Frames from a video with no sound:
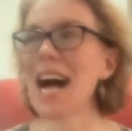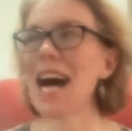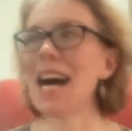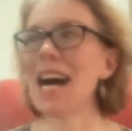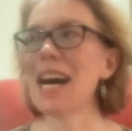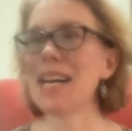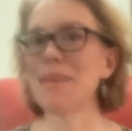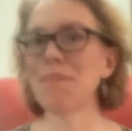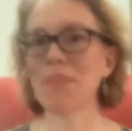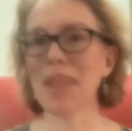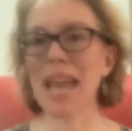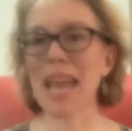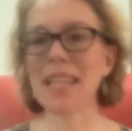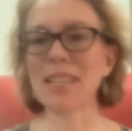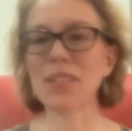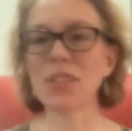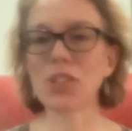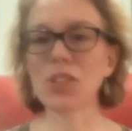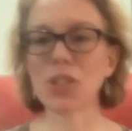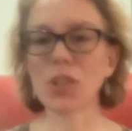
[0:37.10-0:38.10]

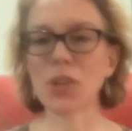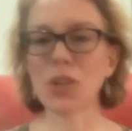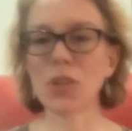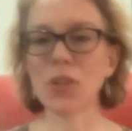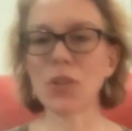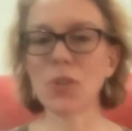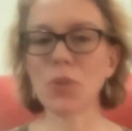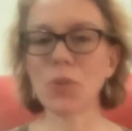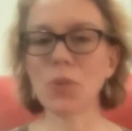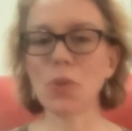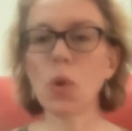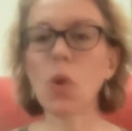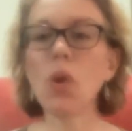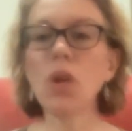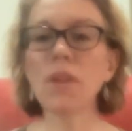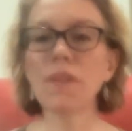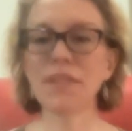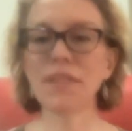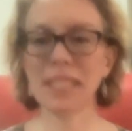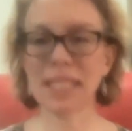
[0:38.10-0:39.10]
And so all
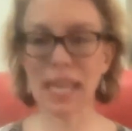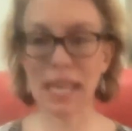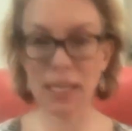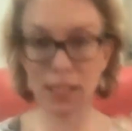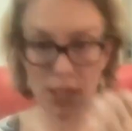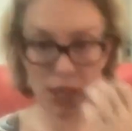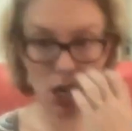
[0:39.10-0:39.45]
of us at